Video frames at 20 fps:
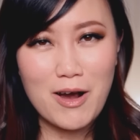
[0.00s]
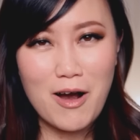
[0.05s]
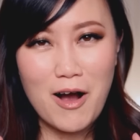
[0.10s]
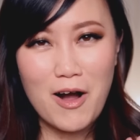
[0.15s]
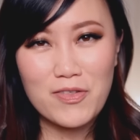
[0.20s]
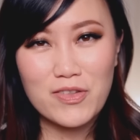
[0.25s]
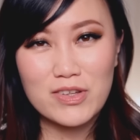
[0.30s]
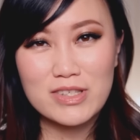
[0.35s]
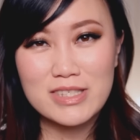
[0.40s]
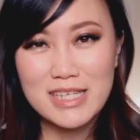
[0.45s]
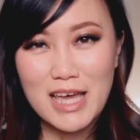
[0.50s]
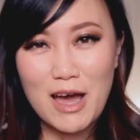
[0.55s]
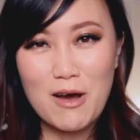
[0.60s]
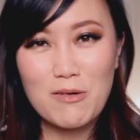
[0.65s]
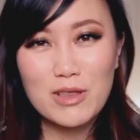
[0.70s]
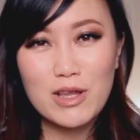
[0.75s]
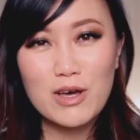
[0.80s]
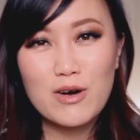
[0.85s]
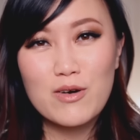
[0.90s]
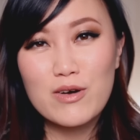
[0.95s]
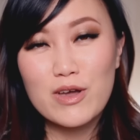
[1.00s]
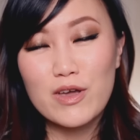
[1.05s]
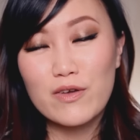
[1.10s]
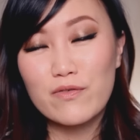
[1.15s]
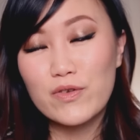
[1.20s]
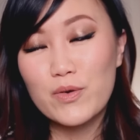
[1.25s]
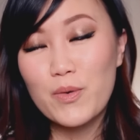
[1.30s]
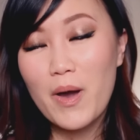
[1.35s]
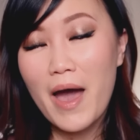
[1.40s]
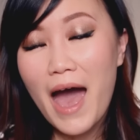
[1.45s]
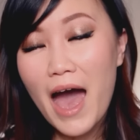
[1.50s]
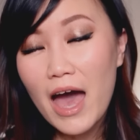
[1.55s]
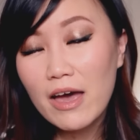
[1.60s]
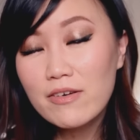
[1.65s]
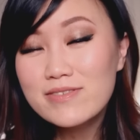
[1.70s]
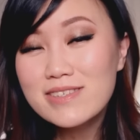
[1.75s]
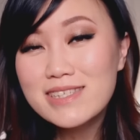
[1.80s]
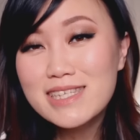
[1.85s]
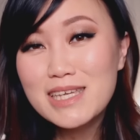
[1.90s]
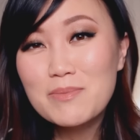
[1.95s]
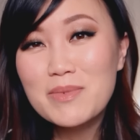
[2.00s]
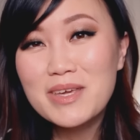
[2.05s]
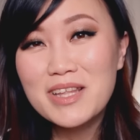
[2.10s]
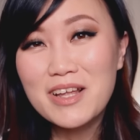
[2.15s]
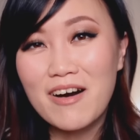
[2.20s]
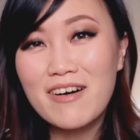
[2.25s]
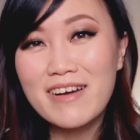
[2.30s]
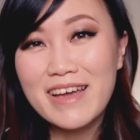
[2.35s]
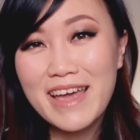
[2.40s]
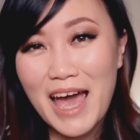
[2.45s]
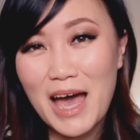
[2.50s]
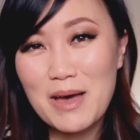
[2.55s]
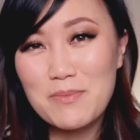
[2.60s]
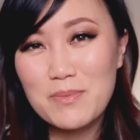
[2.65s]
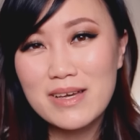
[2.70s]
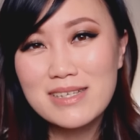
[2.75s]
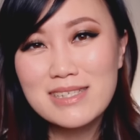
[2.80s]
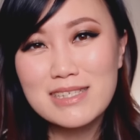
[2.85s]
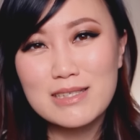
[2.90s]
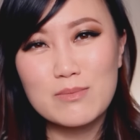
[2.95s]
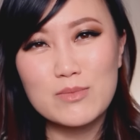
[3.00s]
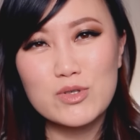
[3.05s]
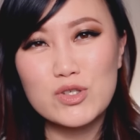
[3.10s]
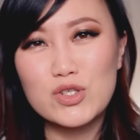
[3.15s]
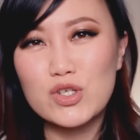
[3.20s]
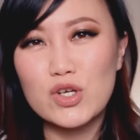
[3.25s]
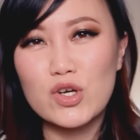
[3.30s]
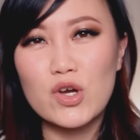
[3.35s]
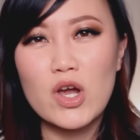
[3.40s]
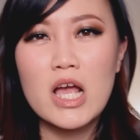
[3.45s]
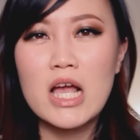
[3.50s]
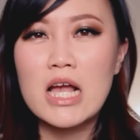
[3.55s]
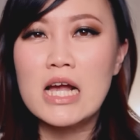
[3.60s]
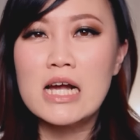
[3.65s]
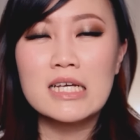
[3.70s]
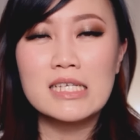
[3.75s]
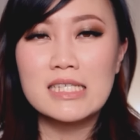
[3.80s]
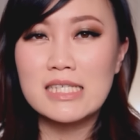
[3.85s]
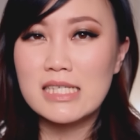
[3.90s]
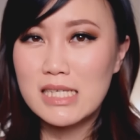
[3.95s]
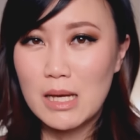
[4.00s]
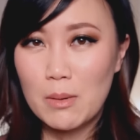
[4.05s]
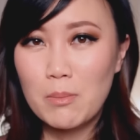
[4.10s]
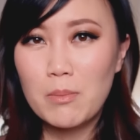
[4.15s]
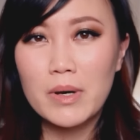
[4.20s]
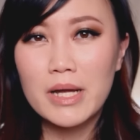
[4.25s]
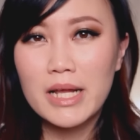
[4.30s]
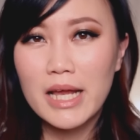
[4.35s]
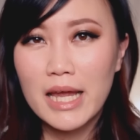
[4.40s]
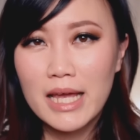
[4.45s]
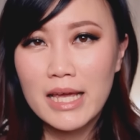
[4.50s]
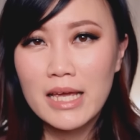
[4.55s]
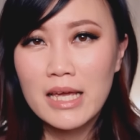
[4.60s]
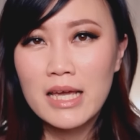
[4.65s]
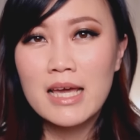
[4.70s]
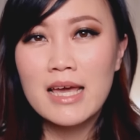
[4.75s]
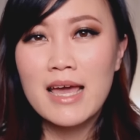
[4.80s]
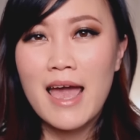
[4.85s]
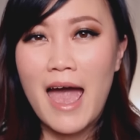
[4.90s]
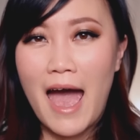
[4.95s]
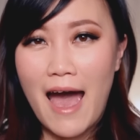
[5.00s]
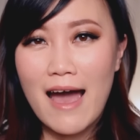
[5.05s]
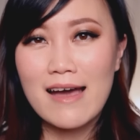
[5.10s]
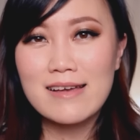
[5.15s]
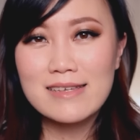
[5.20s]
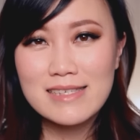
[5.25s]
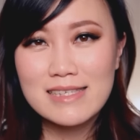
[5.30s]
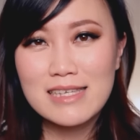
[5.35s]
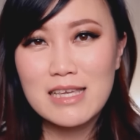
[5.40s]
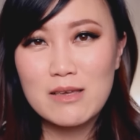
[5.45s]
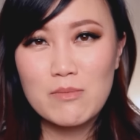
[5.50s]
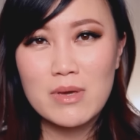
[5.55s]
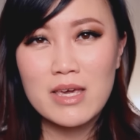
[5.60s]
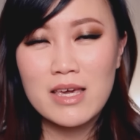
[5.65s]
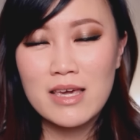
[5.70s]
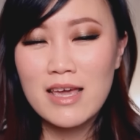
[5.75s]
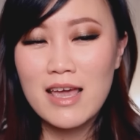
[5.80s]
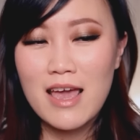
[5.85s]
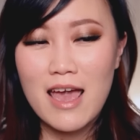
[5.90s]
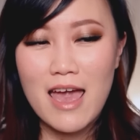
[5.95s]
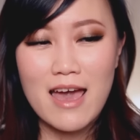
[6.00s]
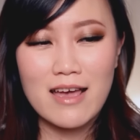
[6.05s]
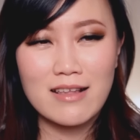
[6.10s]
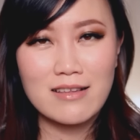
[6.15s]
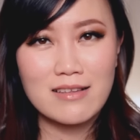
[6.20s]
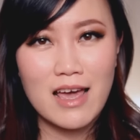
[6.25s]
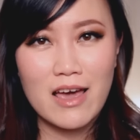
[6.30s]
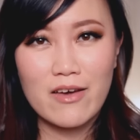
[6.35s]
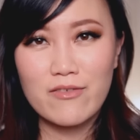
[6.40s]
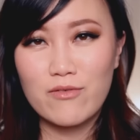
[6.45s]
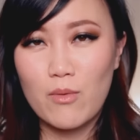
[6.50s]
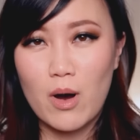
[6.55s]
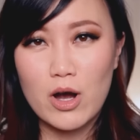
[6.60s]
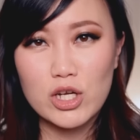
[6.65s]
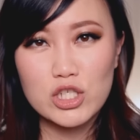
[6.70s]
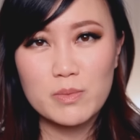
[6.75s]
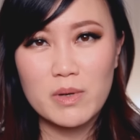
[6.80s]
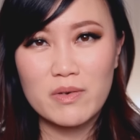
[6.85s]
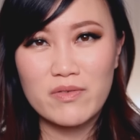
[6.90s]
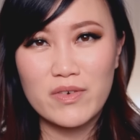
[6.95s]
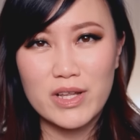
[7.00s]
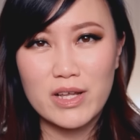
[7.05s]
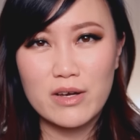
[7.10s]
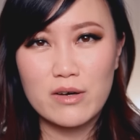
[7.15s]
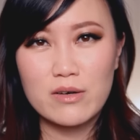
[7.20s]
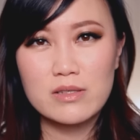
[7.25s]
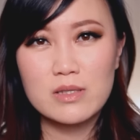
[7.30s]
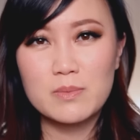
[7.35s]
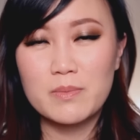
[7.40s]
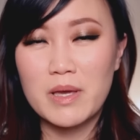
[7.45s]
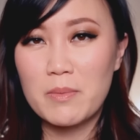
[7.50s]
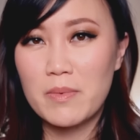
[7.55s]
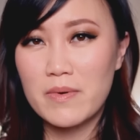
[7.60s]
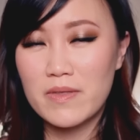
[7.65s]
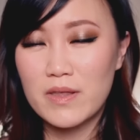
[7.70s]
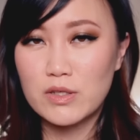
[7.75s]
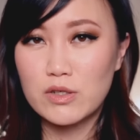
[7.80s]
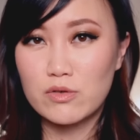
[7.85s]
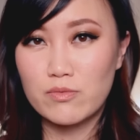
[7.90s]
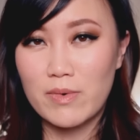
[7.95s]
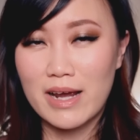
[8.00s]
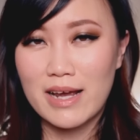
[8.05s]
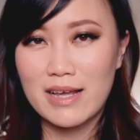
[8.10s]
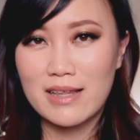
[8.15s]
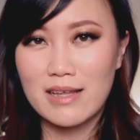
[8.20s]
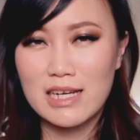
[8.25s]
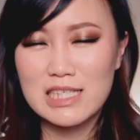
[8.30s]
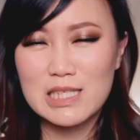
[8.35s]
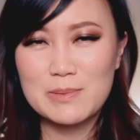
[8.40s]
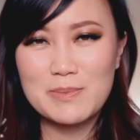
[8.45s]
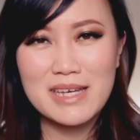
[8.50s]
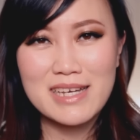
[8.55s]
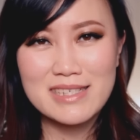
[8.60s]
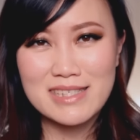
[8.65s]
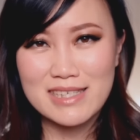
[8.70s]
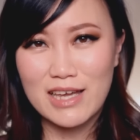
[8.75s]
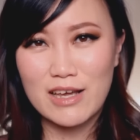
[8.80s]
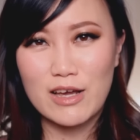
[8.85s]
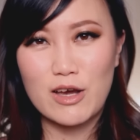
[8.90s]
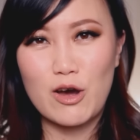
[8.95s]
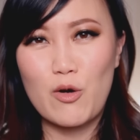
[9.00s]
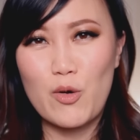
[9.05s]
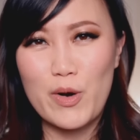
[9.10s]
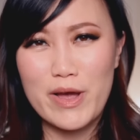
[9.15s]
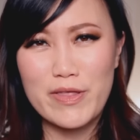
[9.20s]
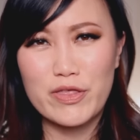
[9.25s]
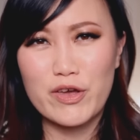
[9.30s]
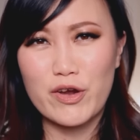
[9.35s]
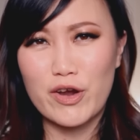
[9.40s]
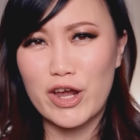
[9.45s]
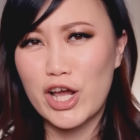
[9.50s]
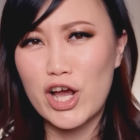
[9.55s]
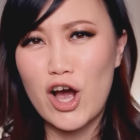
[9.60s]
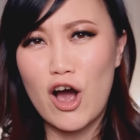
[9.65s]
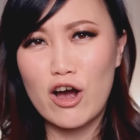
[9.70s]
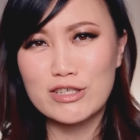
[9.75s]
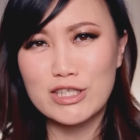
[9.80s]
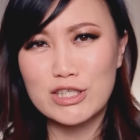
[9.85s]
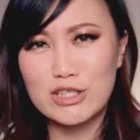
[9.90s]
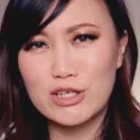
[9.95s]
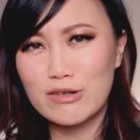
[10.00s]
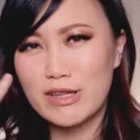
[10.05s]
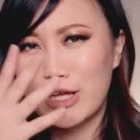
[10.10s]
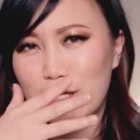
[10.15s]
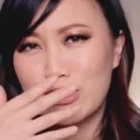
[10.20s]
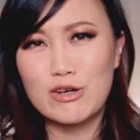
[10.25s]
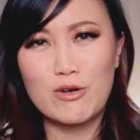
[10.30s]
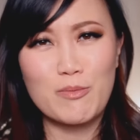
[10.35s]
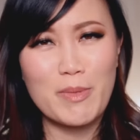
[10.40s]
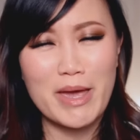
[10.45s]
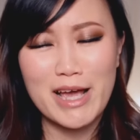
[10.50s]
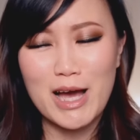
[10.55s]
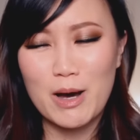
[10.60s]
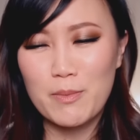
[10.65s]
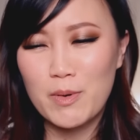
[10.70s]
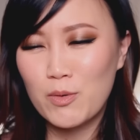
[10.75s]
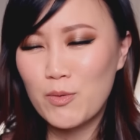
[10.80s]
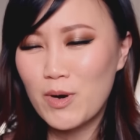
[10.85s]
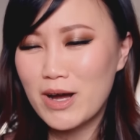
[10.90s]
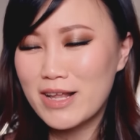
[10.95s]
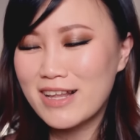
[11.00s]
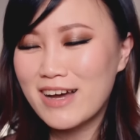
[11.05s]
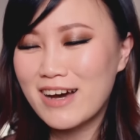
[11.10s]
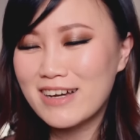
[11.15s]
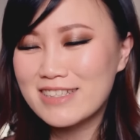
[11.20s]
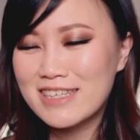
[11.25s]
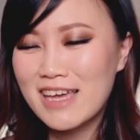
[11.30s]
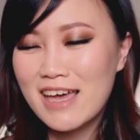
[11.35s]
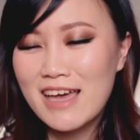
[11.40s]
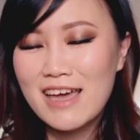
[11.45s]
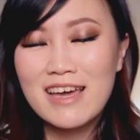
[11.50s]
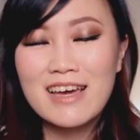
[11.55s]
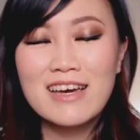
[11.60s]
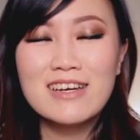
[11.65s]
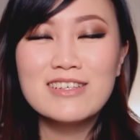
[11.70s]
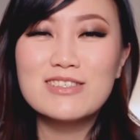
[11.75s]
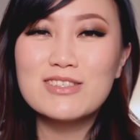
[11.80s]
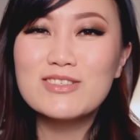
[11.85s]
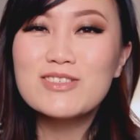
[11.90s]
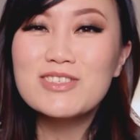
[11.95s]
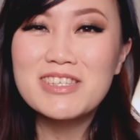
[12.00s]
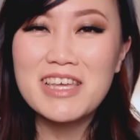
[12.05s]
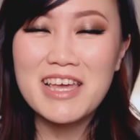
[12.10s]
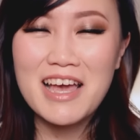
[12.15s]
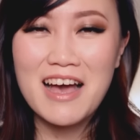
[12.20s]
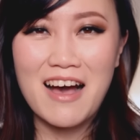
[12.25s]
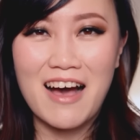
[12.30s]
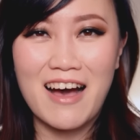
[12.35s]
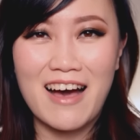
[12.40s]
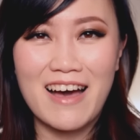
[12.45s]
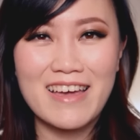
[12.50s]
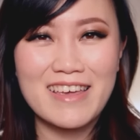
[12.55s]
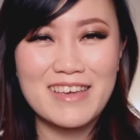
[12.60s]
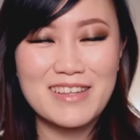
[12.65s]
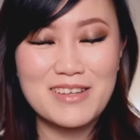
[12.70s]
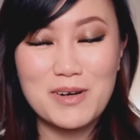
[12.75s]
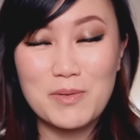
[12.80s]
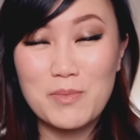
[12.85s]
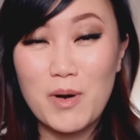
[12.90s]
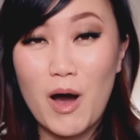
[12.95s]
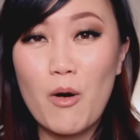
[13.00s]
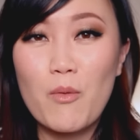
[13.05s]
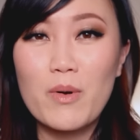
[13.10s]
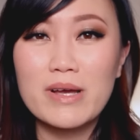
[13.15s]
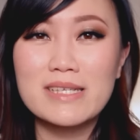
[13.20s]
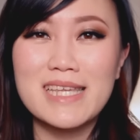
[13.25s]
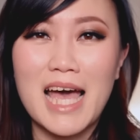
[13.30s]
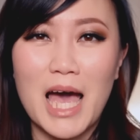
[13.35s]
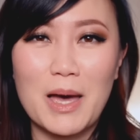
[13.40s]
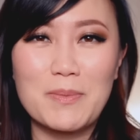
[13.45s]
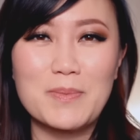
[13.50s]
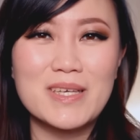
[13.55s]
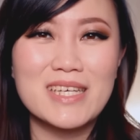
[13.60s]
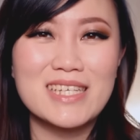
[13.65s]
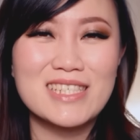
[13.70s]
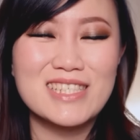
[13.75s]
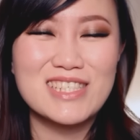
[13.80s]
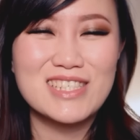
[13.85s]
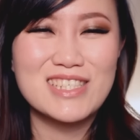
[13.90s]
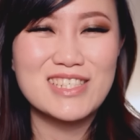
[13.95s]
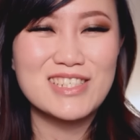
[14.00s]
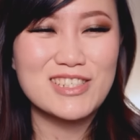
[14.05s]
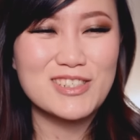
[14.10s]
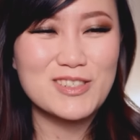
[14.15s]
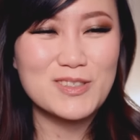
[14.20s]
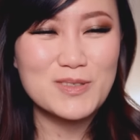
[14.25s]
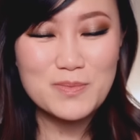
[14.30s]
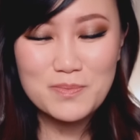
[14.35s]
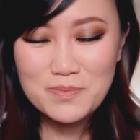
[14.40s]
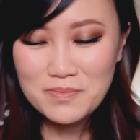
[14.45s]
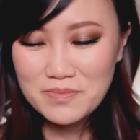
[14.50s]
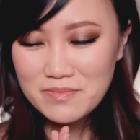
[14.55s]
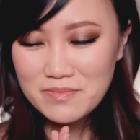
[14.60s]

it on the down low if you have seen me on campus and I'm sure somebody has seen me and have watched my videos, maybe they don't recognize me because I go in there incognito, like no makeup and whatnot, do say hi. You know, I'm always happy to